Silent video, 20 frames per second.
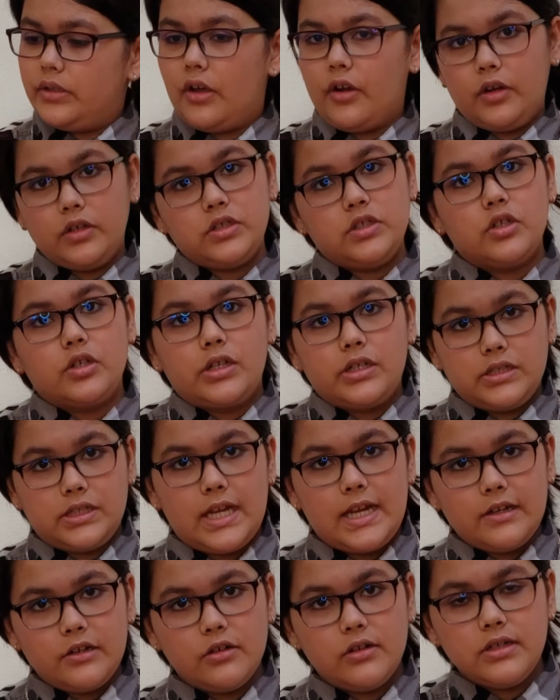large your
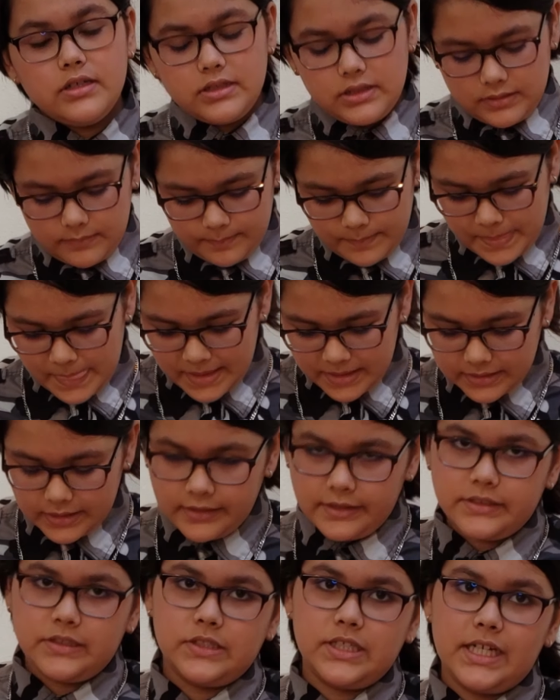container is.
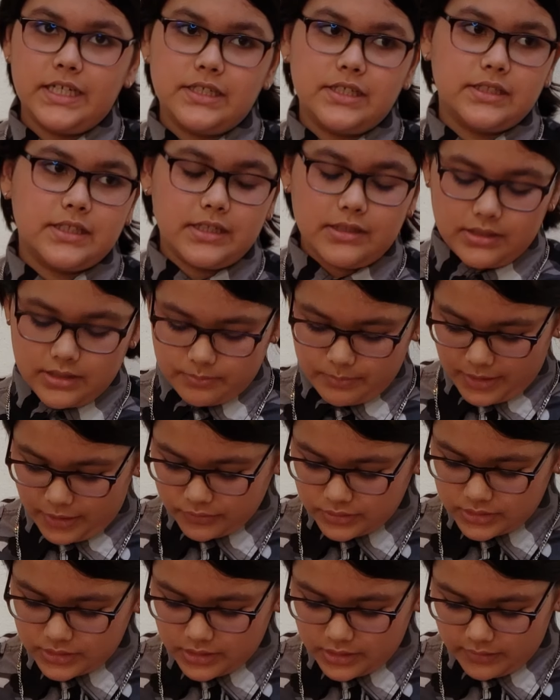That also changes the
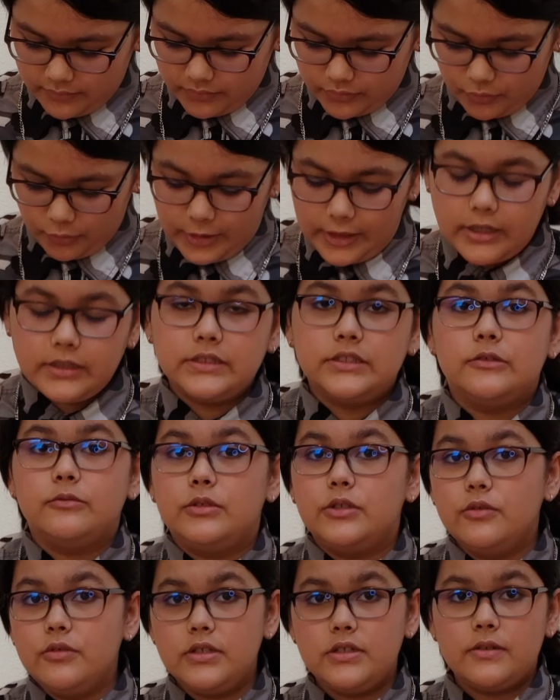amount of crayons
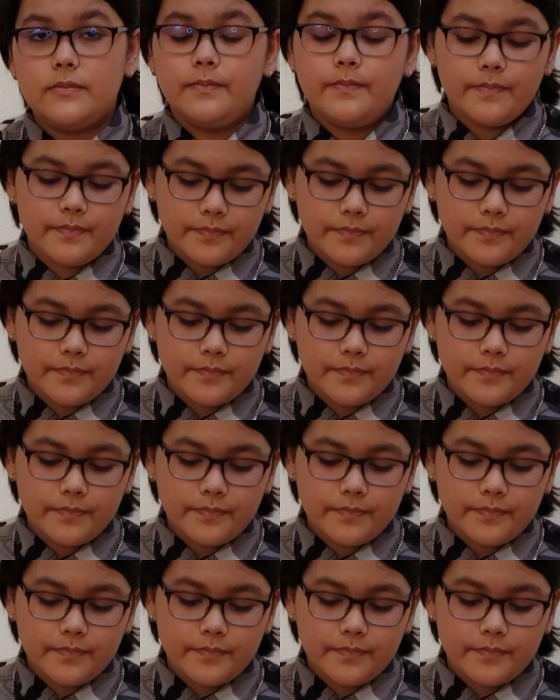you use.